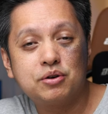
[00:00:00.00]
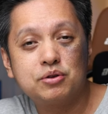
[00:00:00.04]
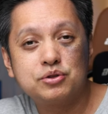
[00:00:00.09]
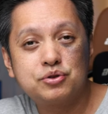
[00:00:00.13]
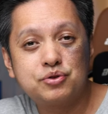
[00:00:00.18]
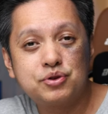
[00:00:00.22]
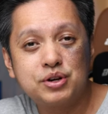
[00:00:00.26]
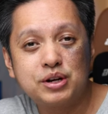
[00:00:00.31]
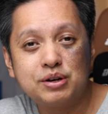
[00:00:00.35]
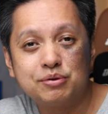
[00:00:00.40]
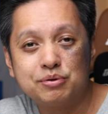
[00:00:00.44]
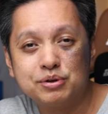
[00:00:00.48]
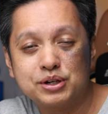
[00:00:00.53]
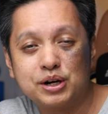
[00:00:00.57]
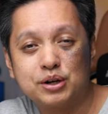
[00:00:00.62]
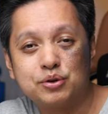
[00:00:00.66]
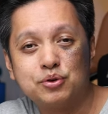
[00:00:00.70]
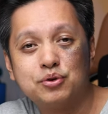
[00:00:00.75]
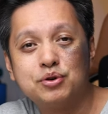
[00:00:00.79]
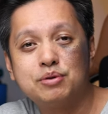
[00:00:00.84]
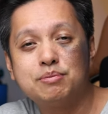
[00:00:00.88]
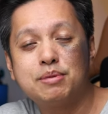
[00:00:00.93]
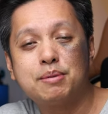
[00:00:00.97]
on screen, which
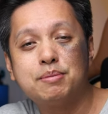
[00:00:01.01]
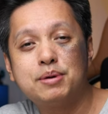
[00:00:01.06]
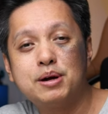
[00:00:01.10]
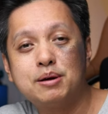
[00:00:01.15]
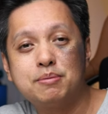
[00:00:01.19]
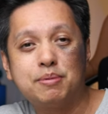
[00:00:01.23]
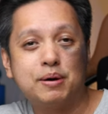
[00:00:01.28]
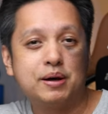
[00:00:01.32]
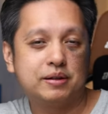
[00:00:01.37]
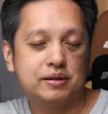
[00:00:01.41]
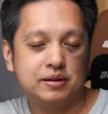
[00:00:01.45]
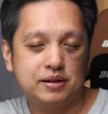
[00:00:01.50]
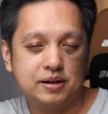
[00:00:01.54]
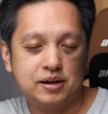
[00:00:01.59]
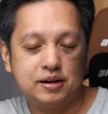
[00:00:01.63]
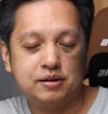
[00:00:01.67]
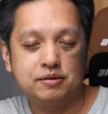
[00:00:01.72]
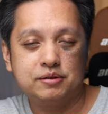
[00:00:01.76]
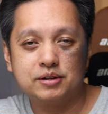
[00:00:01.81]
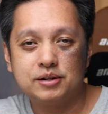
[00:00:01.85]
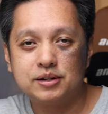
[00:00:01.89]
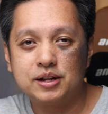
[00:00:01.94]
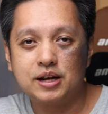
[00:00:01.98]
I don't remember, but
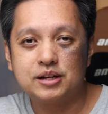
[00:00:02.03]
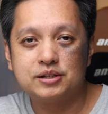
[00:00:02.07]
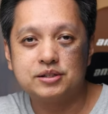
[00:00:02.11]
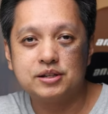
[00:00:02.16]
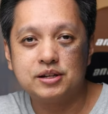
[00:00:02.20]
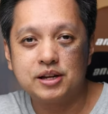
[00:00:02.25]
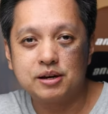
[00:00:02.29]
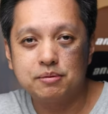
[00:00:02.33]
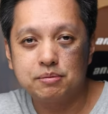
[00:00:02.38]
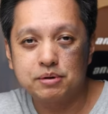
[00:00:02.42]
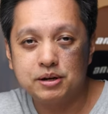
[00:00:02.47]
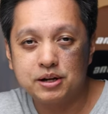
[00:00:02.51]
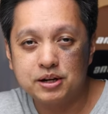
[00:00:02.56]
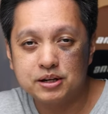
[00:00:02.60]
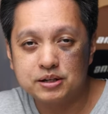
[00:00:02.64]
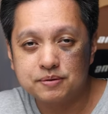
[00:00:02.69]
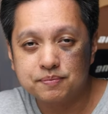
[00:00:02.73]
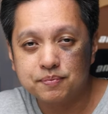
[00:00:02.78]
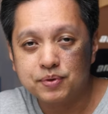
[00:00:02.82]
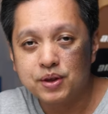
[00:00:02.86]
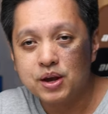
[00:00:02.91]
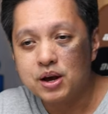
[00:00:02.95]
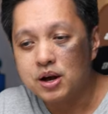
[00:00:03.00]
that's the name it
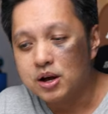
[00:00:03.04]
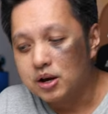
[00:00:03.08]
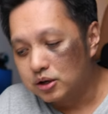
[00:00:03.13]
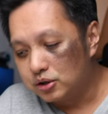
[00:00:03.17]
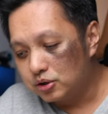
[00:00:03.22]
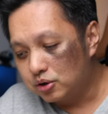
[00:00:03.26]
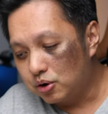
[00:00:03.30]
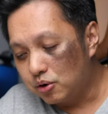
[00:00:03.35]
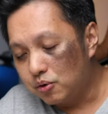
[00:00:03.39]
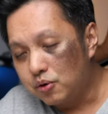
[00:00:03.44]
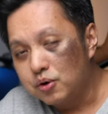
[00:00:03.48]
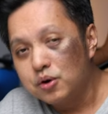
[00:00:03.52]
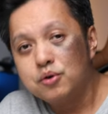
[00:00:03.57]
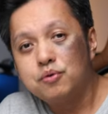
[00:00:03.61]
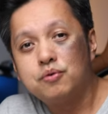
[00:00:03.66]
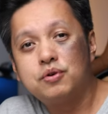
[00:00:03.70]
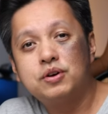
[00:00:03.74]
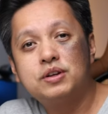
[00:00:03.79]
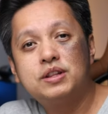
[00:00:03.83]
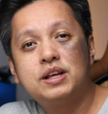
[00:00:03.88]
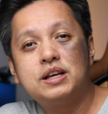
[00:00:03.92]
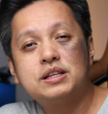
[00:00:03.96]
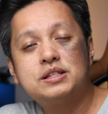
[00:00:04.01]
is. So
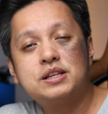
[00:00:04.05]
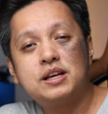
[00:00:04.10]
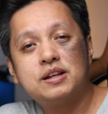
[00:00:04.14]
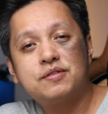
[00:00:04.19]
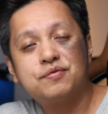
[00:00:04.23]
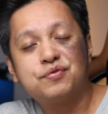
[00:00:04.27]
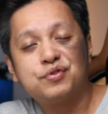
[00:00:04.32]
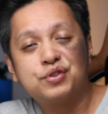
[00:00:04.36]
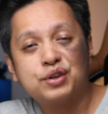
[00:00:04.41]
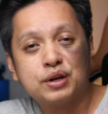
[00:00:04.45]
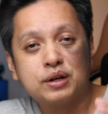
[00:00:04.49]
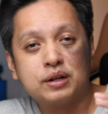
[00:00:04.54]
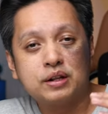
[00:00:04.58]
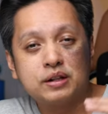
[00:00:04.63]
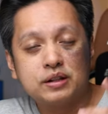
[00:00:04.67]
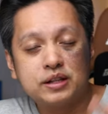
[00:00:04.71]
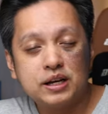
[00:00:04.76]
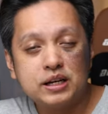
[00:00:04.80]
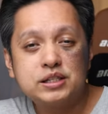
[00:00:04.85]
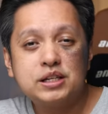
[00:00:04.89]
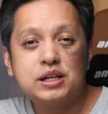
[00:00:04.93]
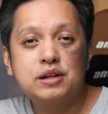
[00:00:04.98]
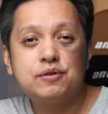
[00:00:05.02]
with that said,
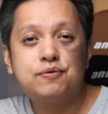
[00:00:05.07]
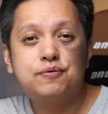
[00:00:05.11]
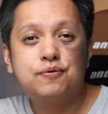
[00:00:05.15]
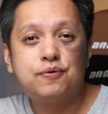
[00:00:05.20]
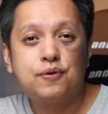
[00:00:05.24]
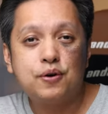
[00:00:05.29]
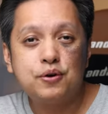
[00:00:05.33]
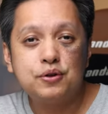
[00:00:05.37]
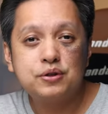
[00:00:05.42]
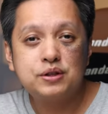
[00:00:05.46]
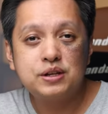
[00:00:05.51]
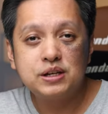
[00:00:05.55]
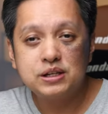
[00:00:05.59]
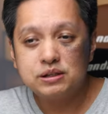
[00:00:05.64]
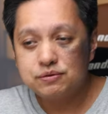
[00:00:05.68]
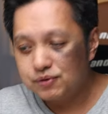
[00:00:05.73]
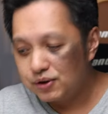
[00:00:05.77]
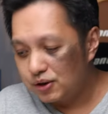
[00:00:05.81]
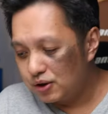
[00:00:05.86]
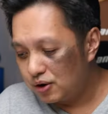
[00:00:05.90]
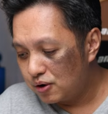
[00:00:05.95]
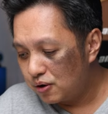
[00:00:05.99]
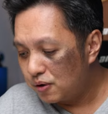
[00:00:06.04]
that's it for this
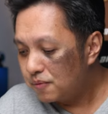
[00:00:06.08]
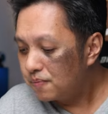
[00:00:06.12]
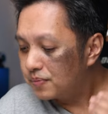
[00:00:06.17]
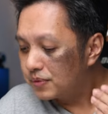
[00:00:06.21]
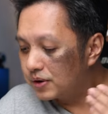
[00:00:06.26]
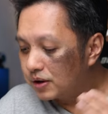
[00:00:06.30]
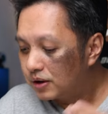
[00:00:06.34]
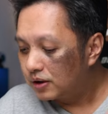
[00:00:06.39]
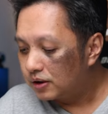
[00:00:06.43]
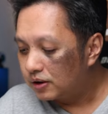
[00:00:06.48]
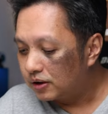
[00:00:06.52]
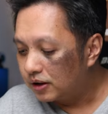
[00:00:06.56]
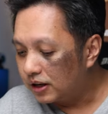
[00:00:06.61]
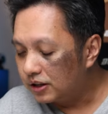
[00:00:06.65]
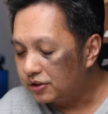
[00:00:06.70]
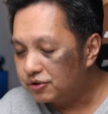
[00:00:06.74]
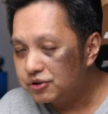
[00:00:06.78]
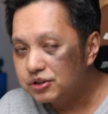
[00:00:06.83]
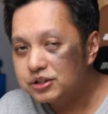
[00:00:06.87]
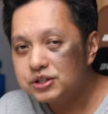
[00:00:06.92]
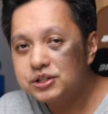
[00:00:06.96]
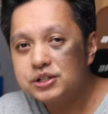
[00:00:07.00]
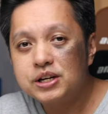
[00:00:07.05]
video.
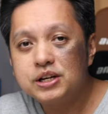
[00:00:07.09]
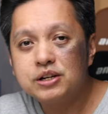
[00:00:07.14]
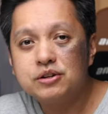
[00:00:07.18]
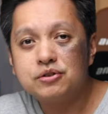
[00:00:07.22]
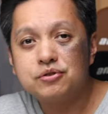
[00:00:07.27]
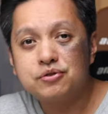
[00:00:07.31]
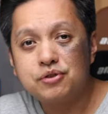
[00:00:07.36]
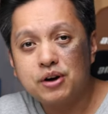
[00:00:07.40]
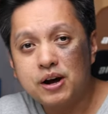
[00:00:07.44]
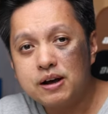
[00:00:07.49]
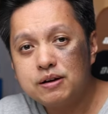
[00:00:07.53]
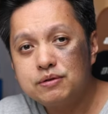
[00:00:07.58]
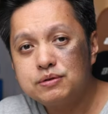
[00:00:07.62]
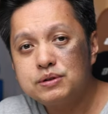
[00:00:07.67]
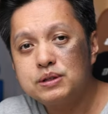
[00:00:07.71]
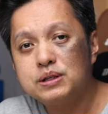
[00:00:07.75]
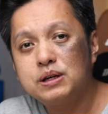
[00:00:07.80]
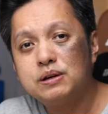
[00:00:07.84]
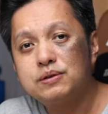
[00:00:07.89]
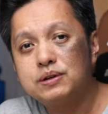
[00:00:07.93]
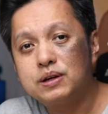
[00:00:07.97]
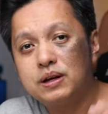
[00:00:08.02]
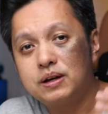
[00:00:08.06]
Interesting drives
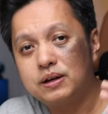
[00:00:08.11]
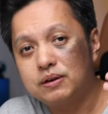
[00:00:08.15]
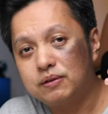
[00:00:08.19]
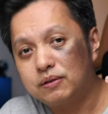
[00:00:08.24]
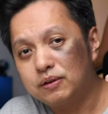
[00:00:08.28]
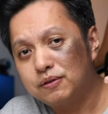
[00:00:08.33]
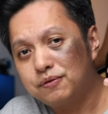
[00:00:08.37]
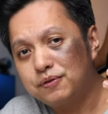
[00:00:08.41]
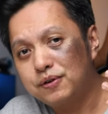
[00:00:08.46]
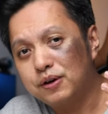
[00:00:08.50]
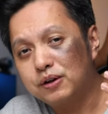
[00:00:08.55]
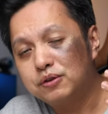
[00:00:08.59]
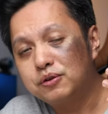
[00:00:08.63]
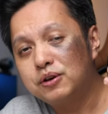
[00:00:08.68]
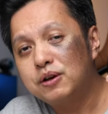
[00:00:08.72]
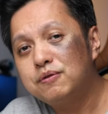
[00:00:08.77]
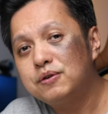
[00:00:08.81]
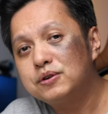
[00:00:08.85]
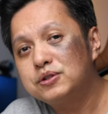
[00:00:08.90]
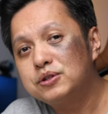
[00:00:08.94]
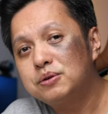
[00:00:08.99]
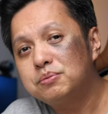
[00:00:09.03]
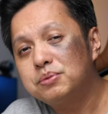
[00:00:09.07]
if if you're
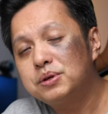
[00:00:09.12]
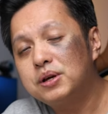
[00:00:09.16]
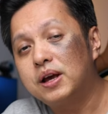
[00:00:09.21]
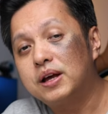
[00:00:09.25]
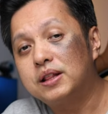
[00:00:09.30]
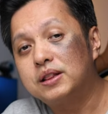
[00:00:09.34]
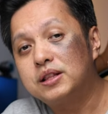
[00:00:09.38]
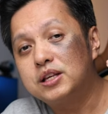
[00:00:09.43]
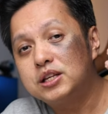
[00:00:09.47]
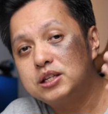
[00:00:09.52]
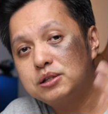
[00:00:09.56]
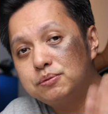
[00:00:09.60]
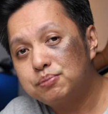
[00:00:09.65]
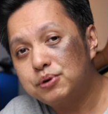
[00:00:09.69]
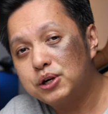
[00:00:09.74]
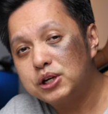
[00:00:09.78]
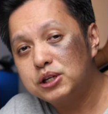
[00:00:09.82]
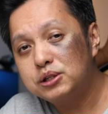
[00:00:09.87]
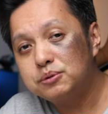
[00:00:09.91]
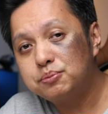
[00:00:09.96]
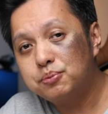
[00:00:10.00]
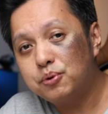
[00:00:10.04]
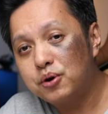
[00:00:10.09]
looking for something at this
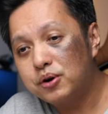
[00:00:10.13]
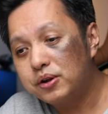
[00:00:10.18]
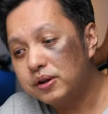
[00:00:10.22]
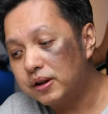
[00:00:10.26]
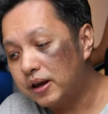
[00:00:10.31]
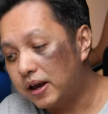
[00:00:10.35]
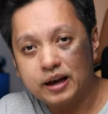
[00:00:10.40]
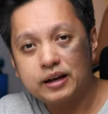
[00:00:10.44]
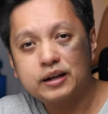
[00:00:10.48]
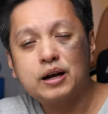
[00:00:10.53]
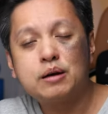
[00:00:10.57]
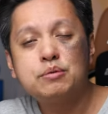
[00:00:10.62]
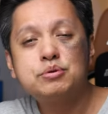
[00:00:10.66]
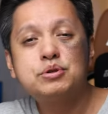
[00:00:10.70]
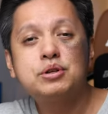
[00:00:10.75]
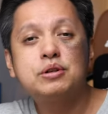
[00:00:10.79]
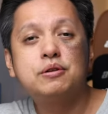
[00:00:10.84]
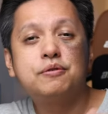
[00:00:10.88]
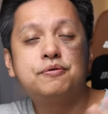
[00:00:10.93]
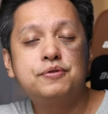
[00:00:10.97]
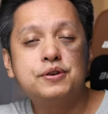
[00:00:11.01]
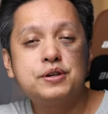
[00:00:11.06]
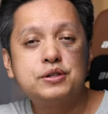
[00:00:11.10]
price point and comes
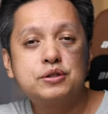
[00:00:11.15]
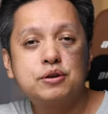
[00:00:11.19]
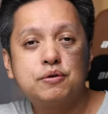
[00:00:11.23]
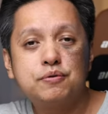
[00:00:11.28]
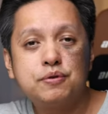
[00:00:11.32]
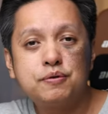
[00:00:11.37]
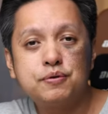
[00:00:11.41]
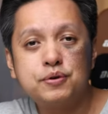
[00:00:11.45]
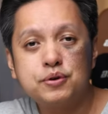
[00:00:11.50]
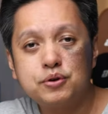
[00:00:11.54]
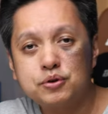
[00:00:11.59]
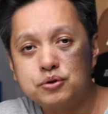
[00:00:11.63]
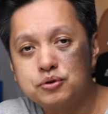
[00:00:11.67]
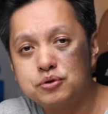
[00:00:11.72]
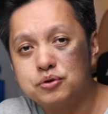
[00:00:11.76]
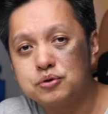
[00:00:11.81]
with a free software for you